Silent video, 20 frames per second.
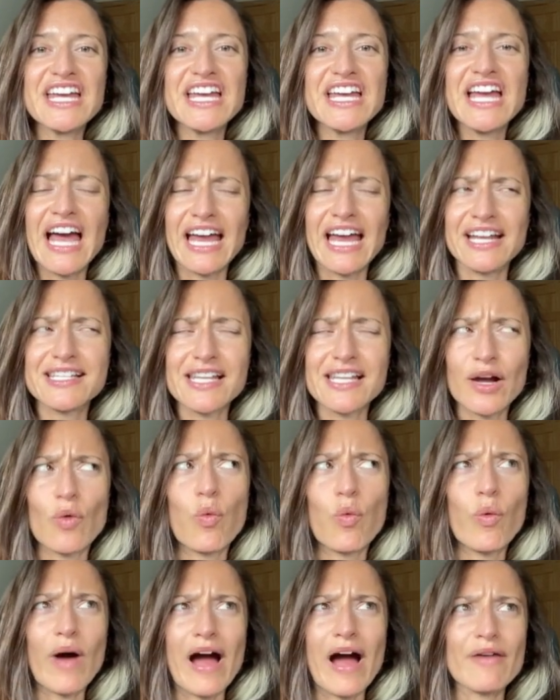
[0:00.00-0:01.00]
And it's like,
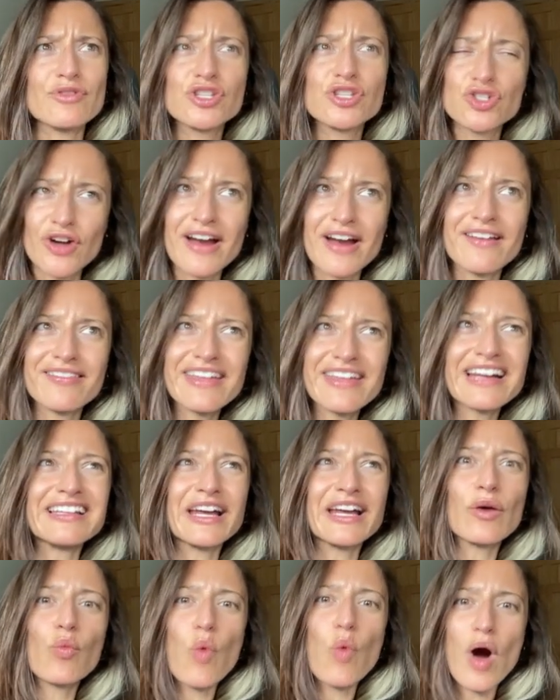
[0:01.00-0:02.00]
I was trying to think, like,
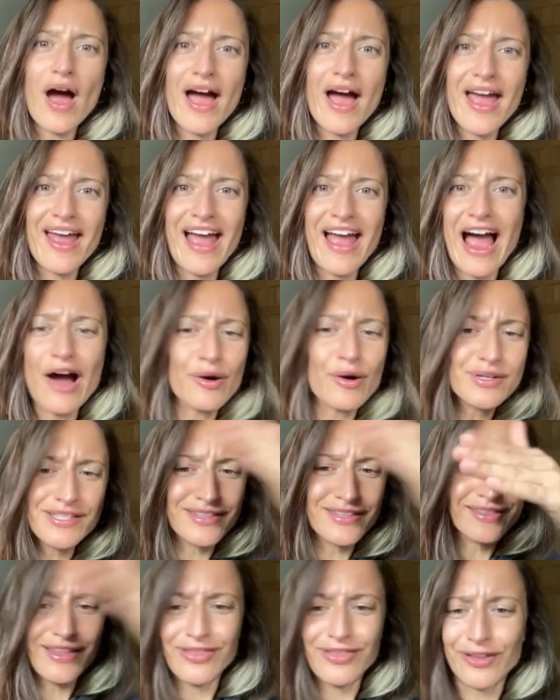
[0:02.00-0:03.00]
why, how is
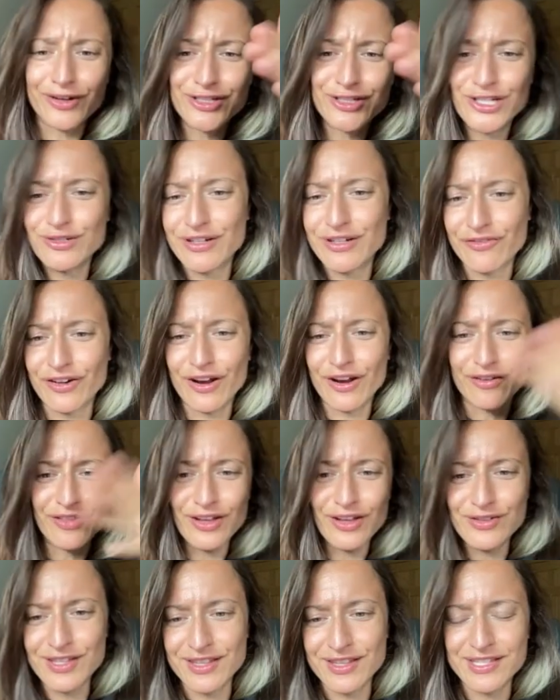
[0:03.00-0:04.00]
it that they're two different? Aren't they
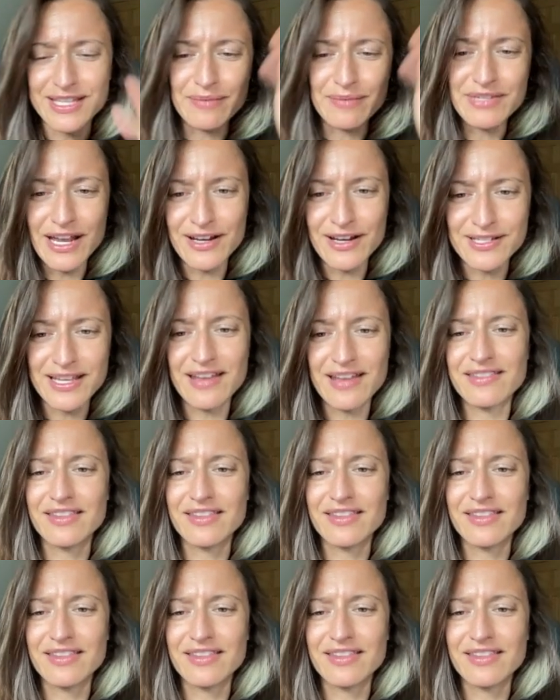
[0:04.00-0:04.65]
using the same data set?